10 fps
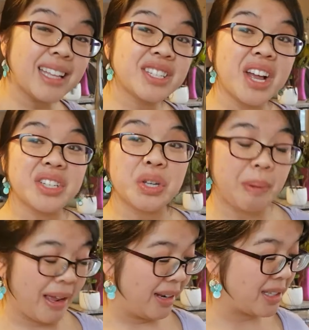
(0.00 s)
It's not
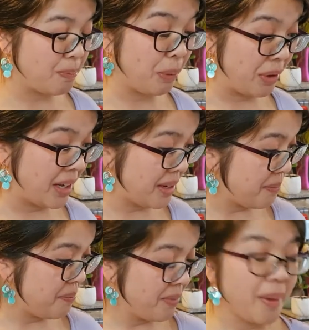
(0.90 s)
too bad. It's
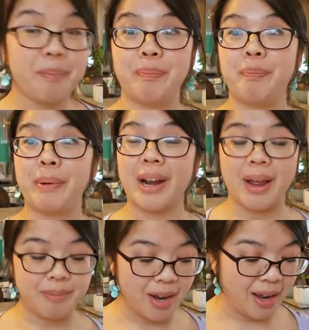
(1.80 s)
burning,
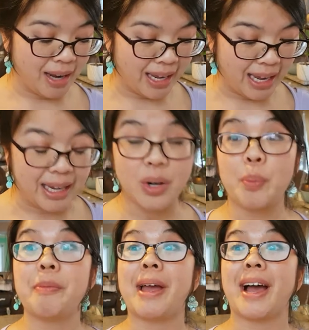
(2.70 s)
but I'm not, I
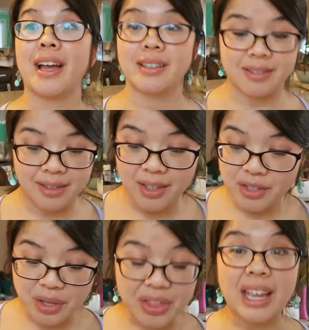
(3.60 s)
can open my eyes.
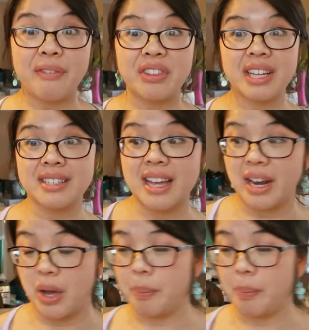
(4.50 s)
So I think everything is kind of